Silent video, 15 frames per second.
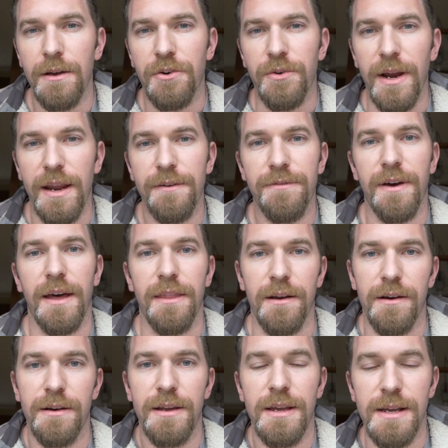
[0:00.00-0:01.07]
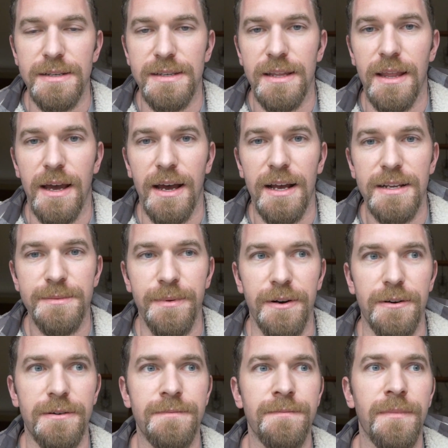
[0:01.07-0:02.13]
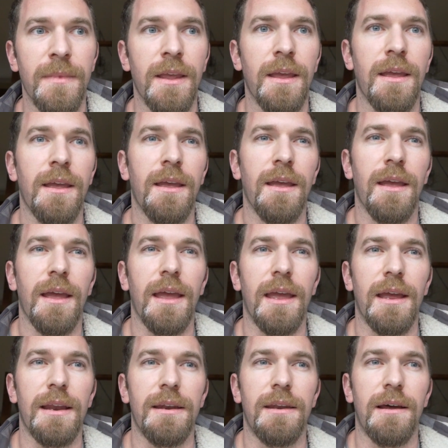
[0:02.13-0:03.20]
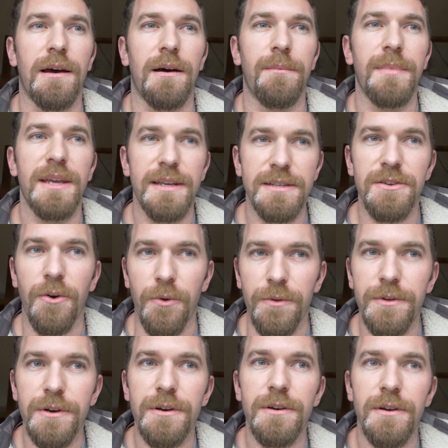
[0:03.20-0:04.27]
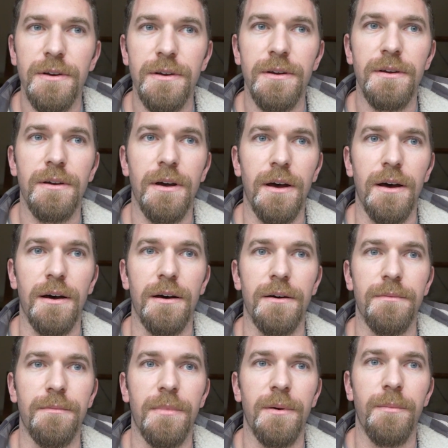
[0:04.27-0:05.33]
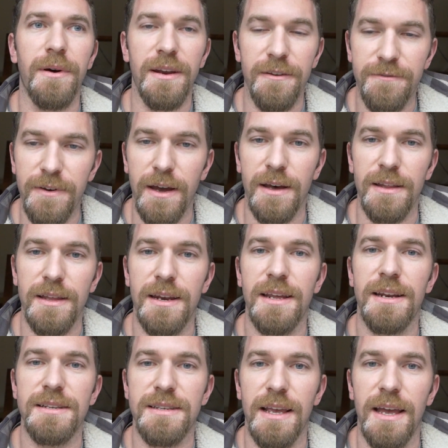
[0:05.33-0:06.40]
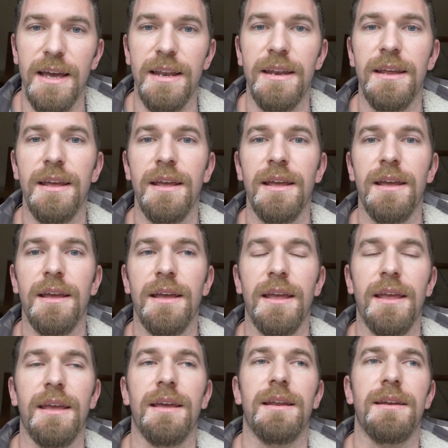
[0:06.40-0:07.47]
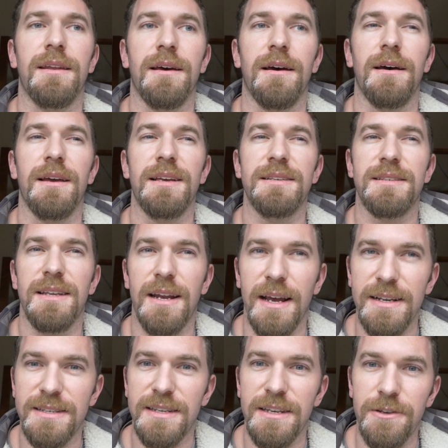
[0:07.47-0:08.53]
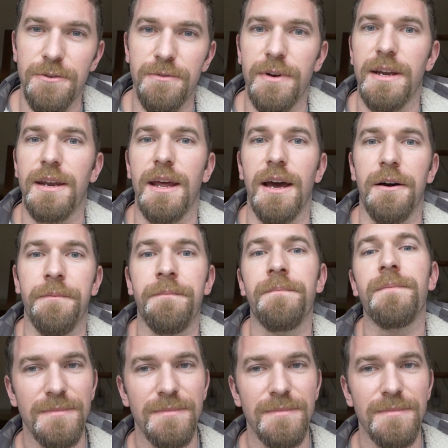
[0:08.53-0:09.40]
grandfather is in the hospital, and he's older, but he fell and hit his head, and he's in ICU right now.